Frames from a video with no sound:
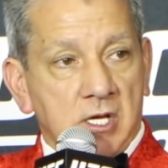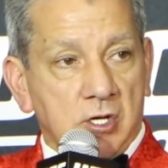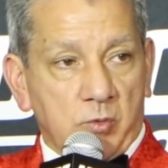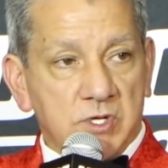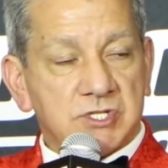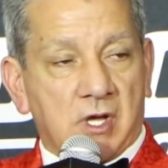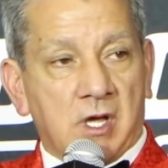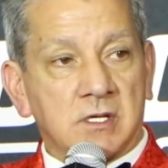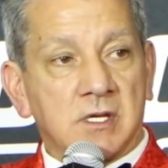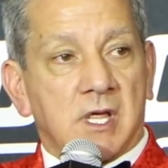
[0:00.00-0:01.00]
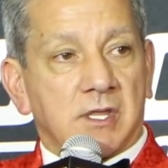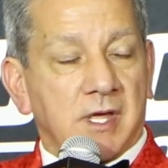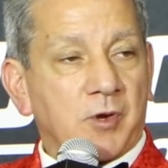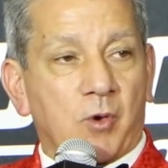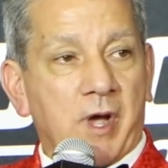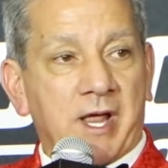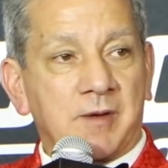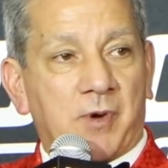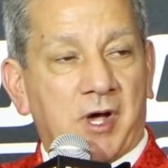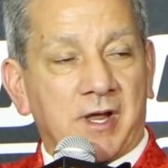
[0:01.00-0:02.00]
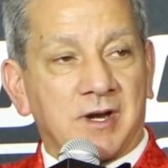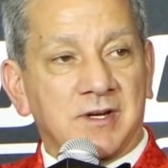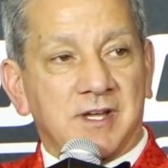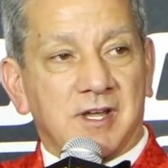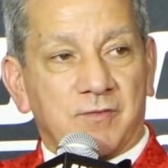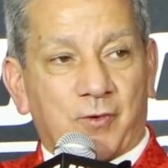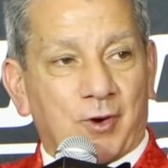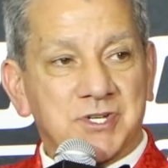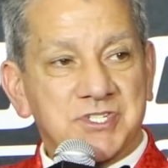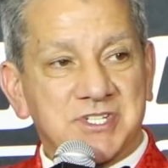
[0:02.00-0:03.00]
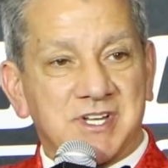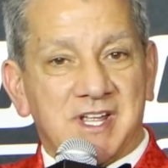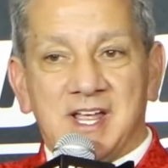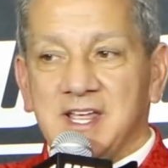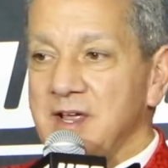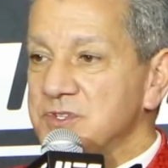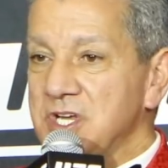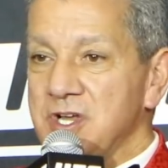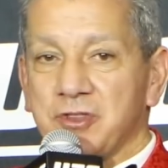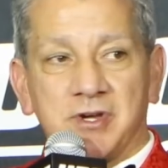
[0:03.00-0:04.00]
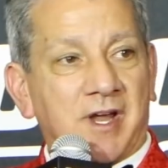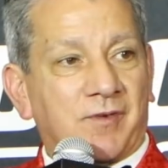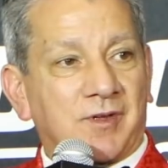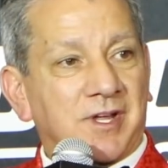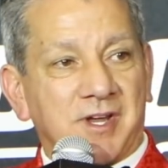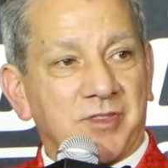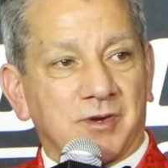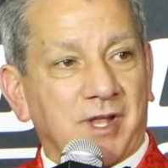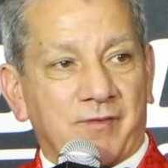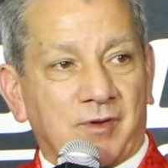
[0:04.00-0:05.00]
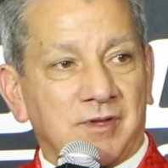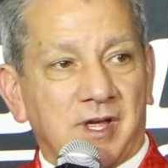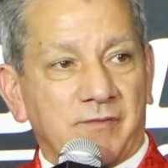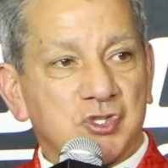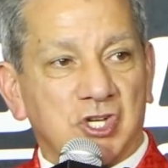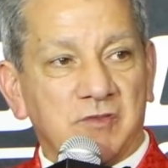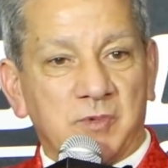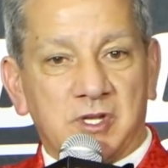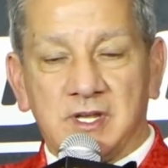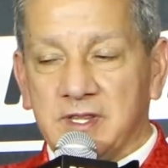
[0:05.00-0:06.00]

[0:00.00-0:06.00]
you know, we saw them go at it, Bonner and Forrest, it was another level of achievement.